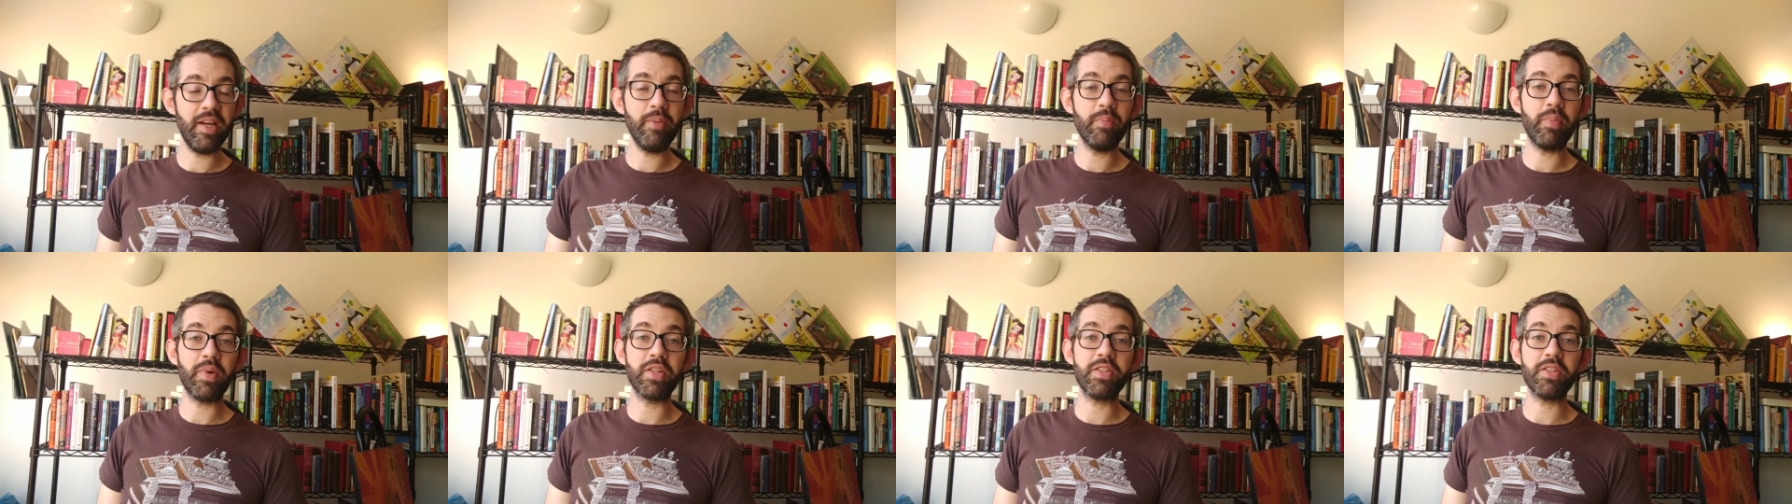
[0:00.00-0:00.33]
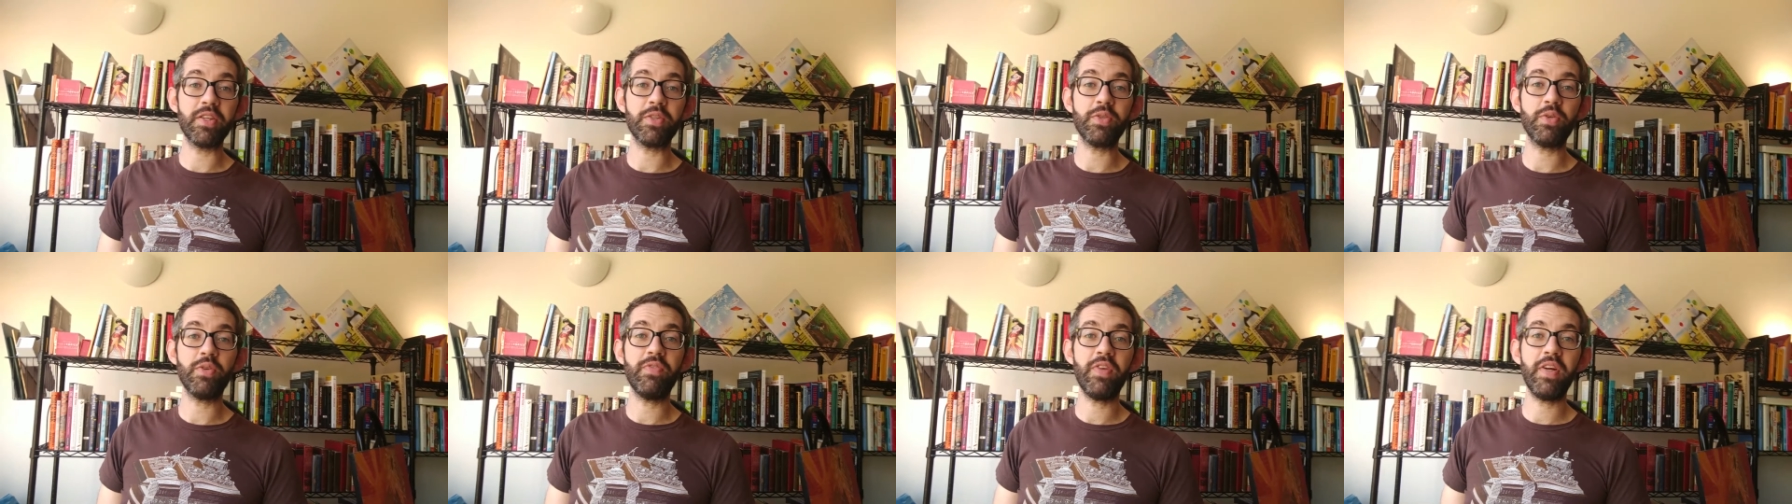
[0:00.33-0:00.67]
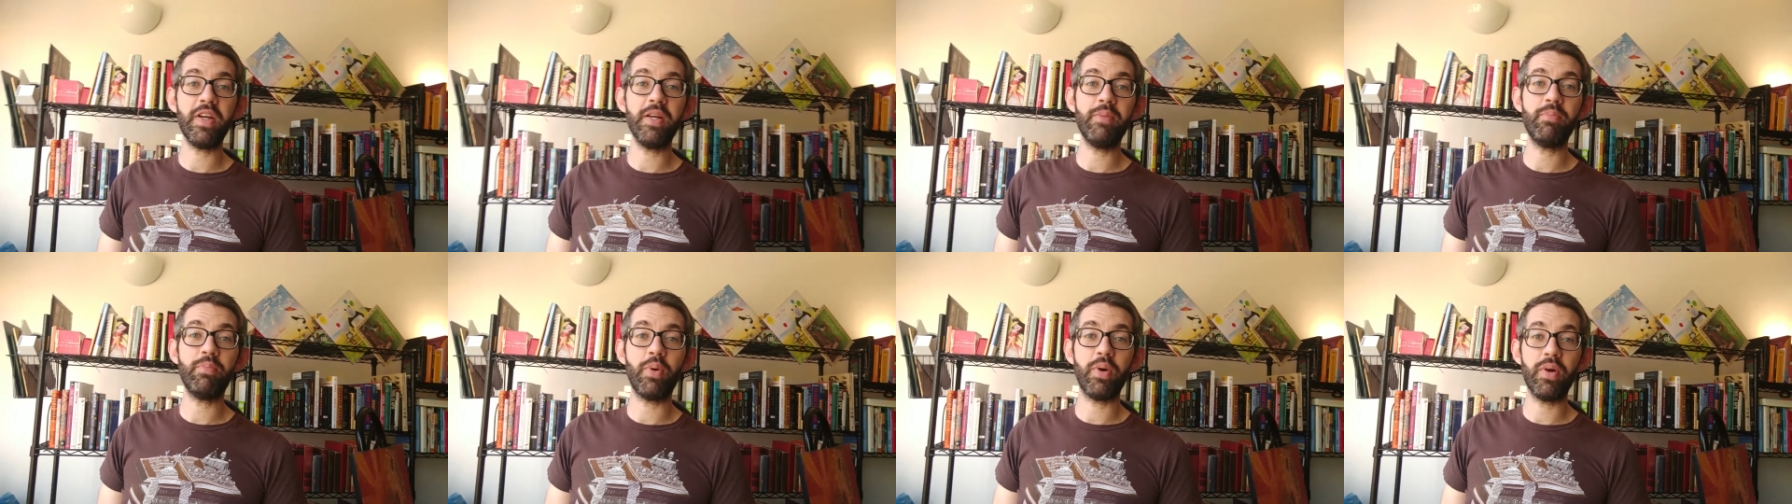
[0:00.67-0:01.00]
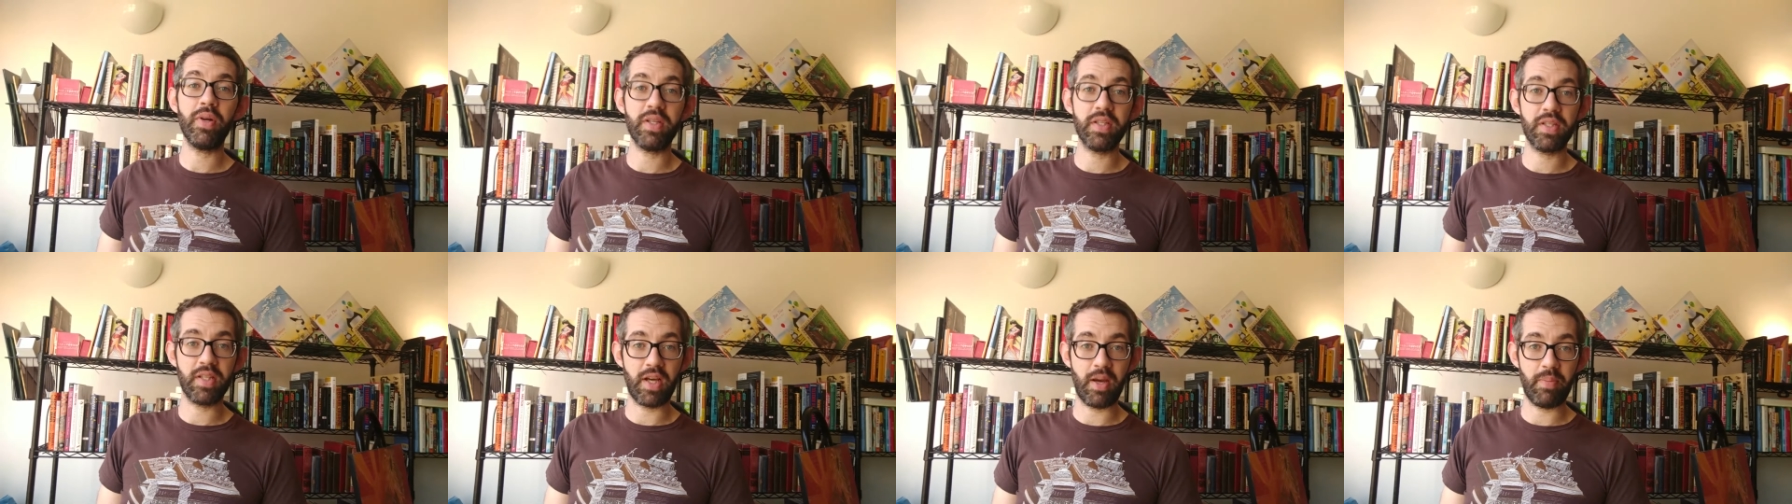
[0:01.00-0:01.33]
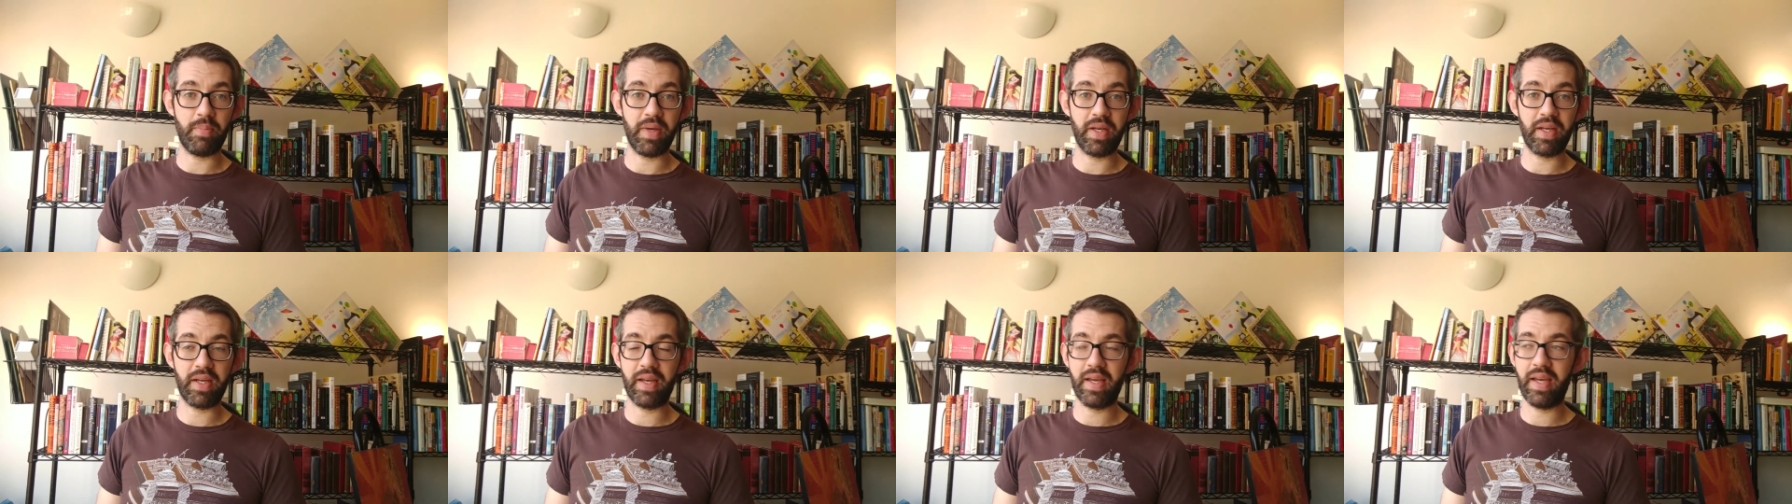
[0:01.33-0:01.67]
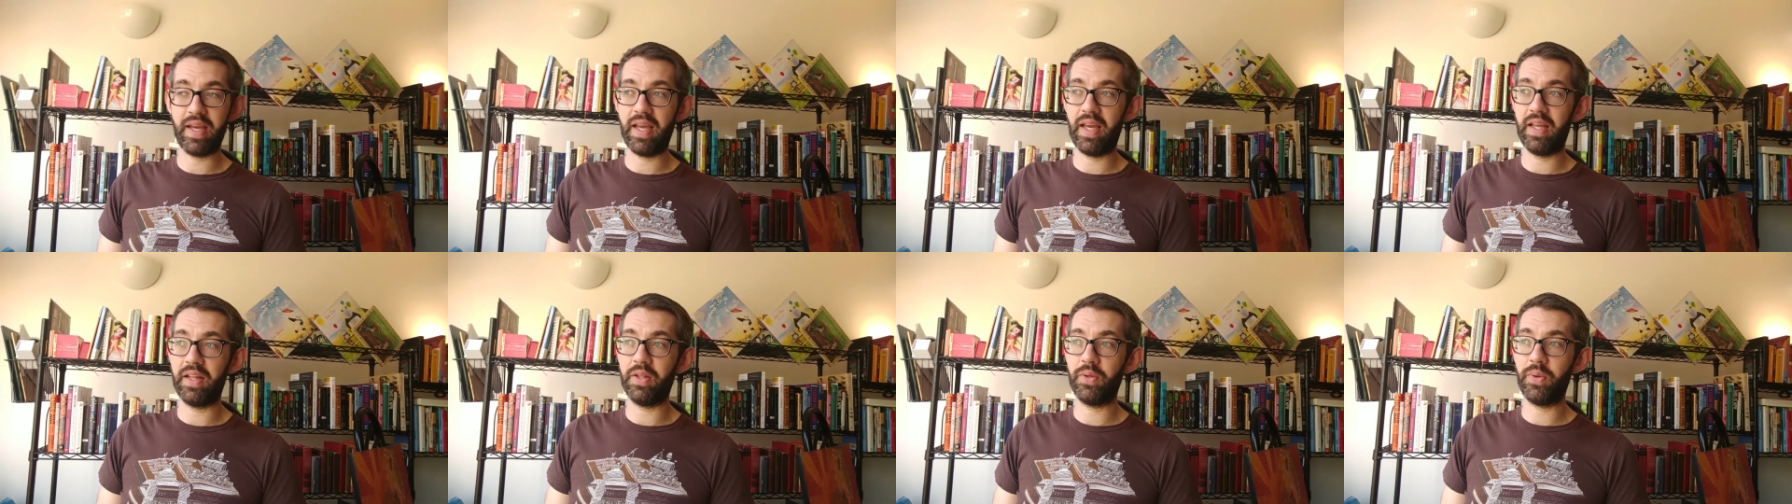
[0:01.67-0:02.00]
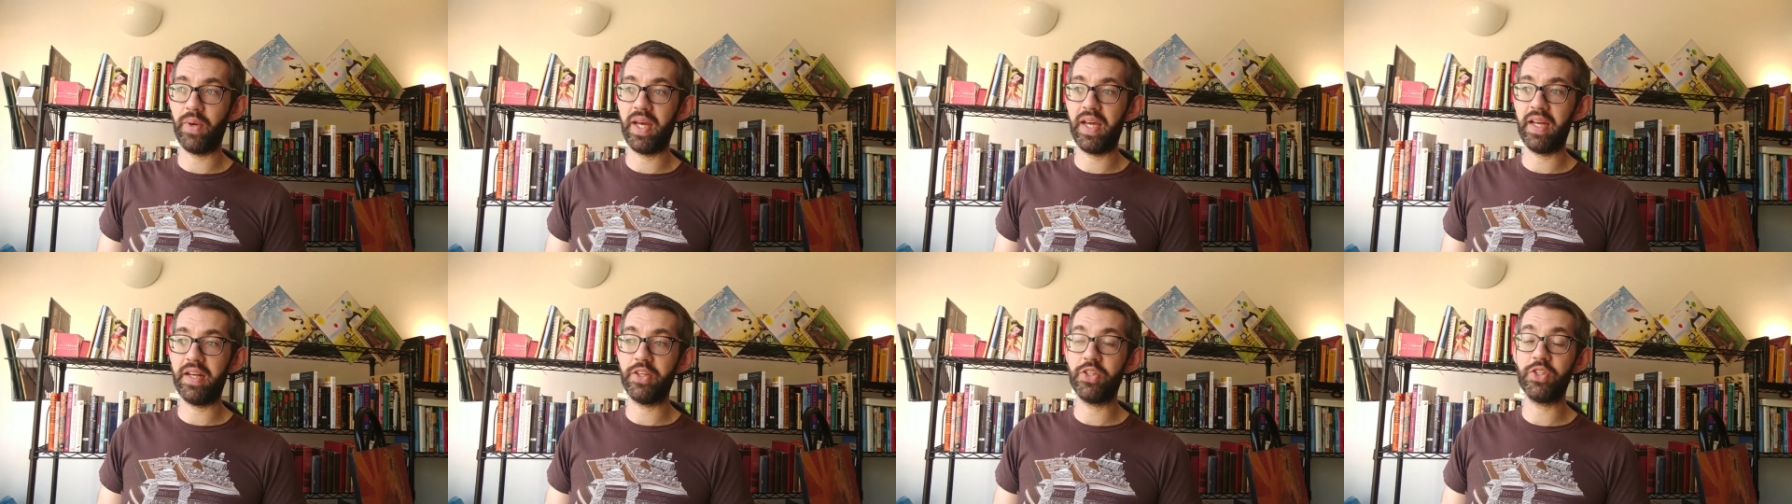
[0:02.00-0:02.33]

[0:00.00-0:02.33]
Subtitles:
but it's also a very important topic, and Luann